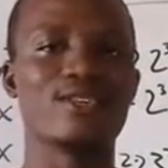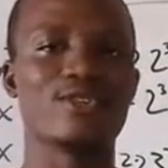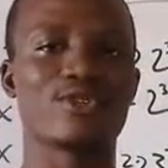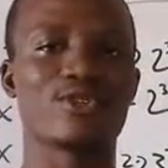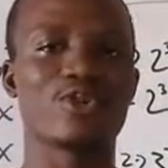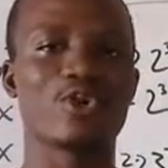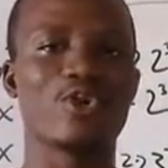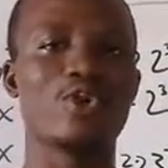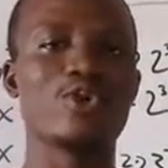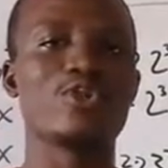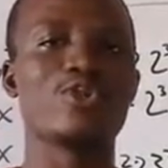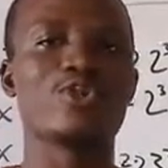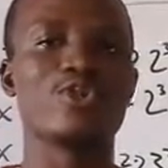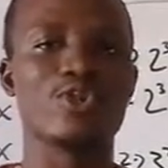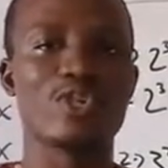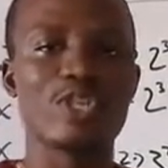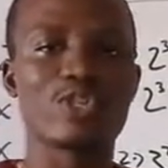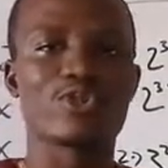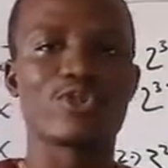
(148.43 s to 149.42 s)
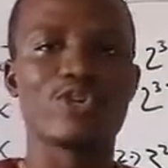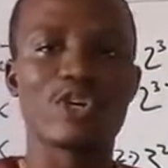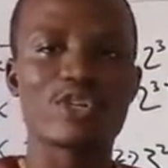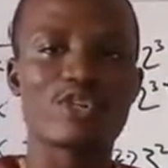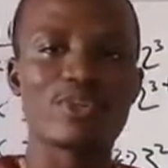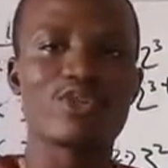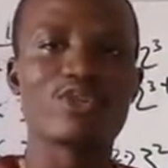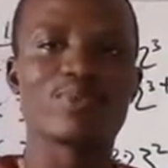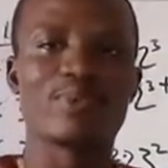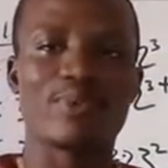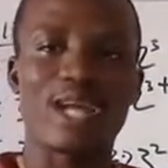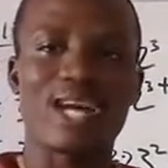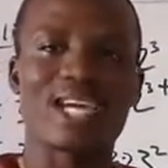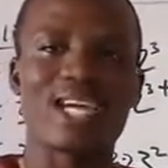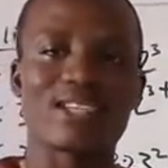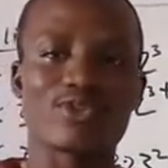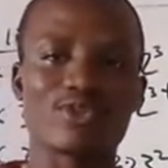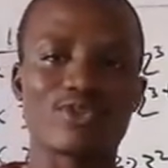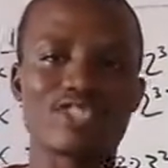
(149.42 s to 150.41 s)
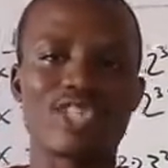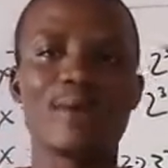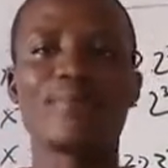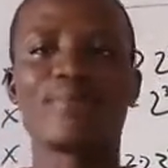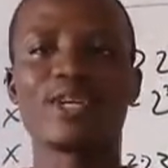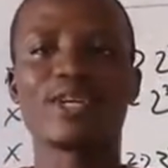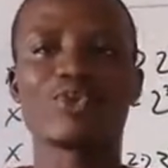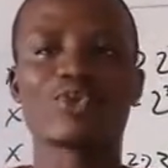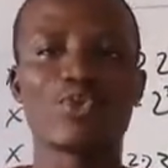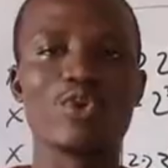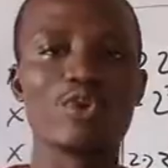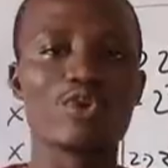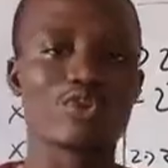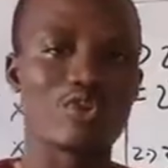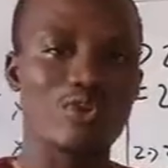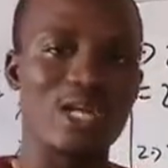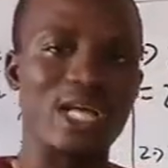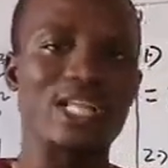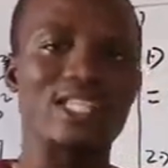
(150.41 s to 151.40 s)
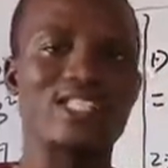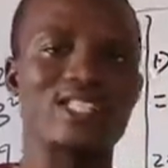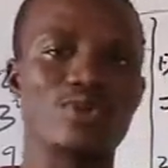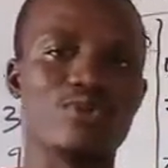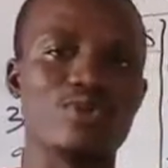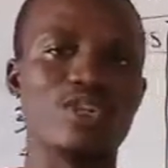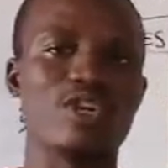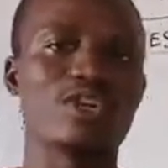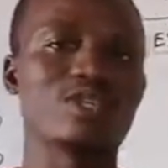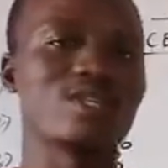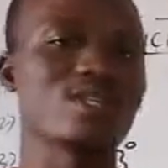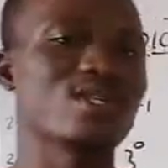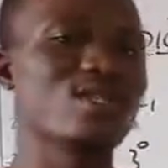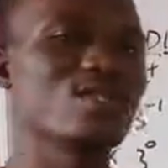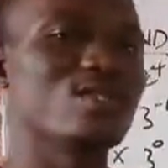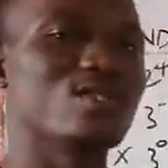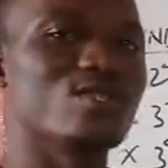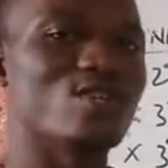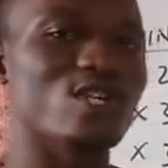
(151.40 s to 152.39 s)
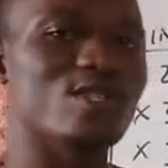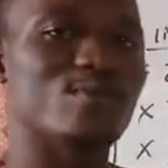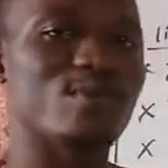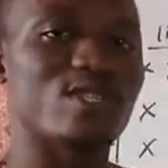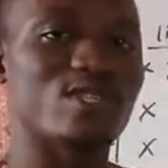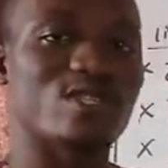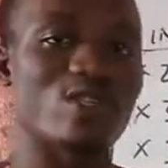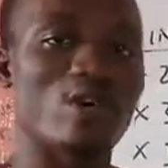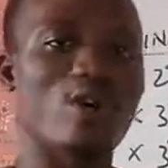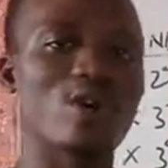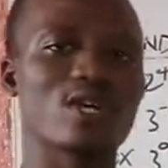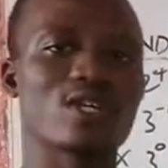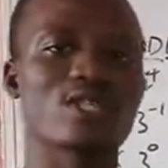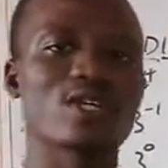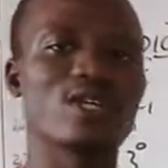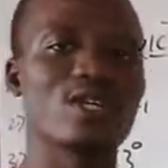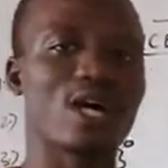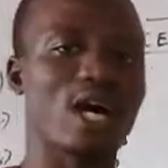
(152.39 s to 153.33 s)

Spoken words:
So you need to just use bracket to separate one so that they will not just be stuck